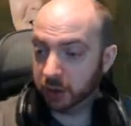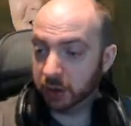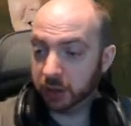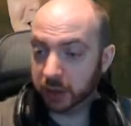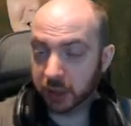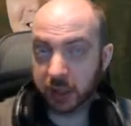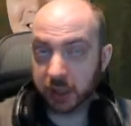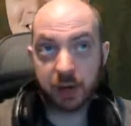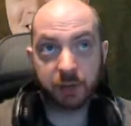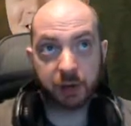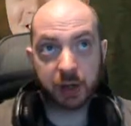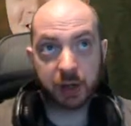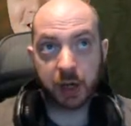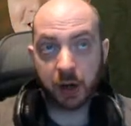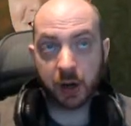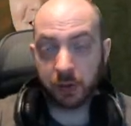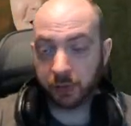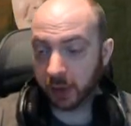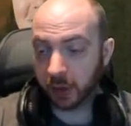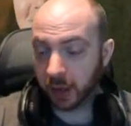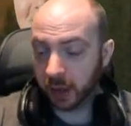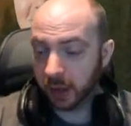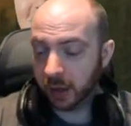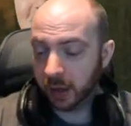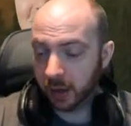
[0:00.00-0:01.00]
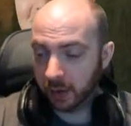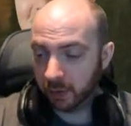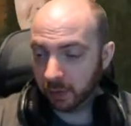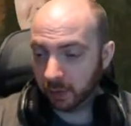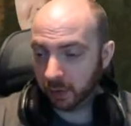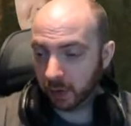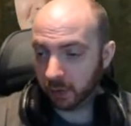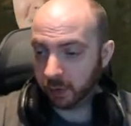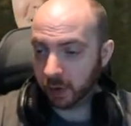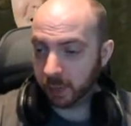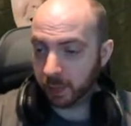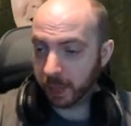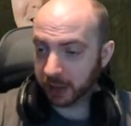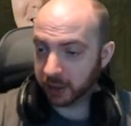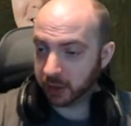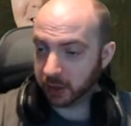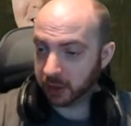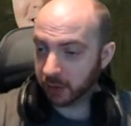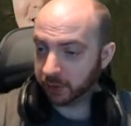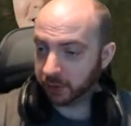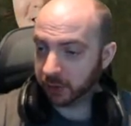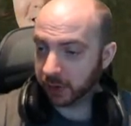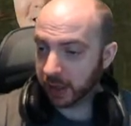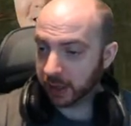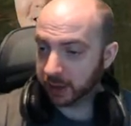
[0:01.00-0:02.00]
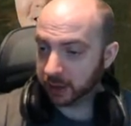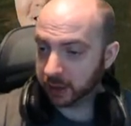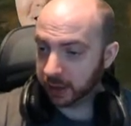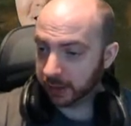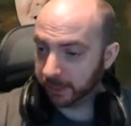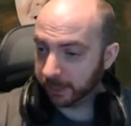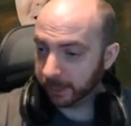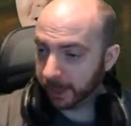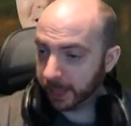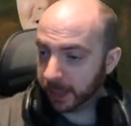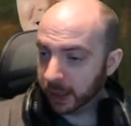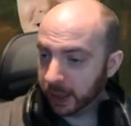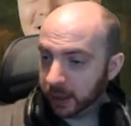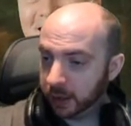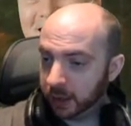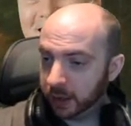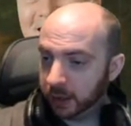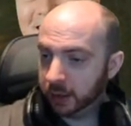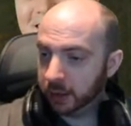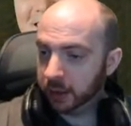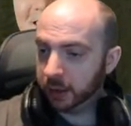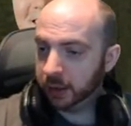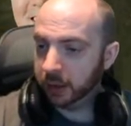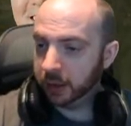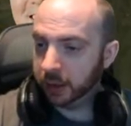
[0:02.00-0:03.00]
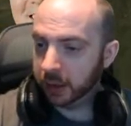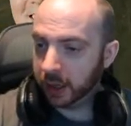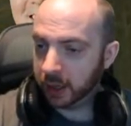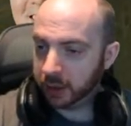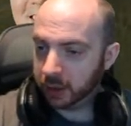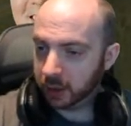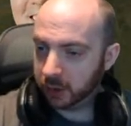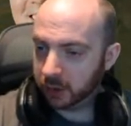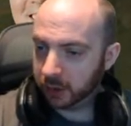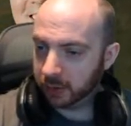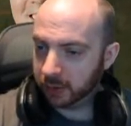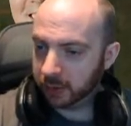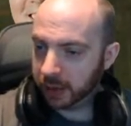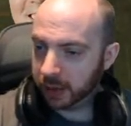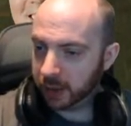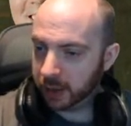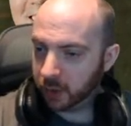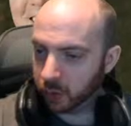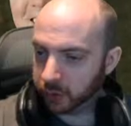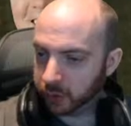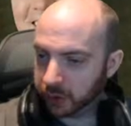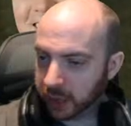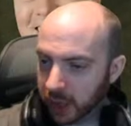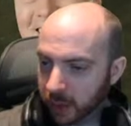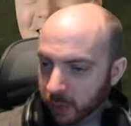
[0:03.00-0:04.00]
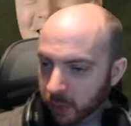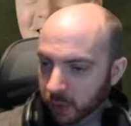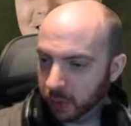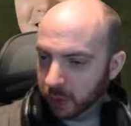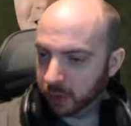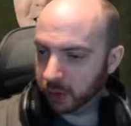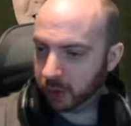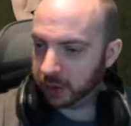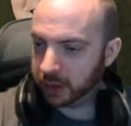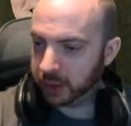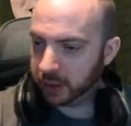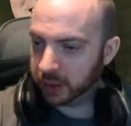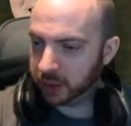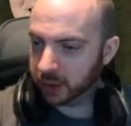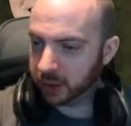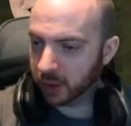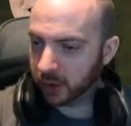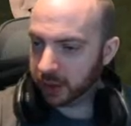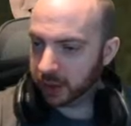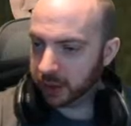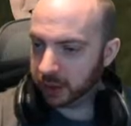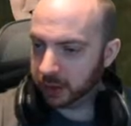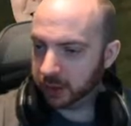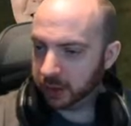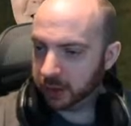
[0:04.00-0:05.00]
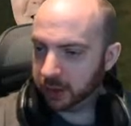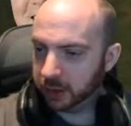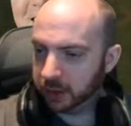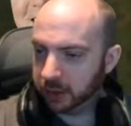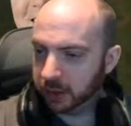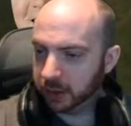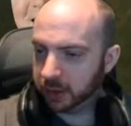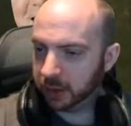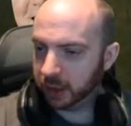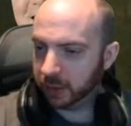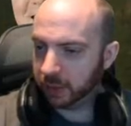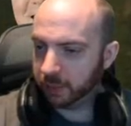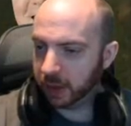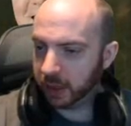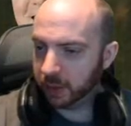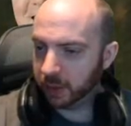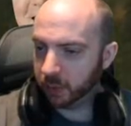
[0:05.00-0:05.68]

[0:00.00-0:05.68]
significantly over a few patches after that. So, do you think the Corsair will increase in size to compete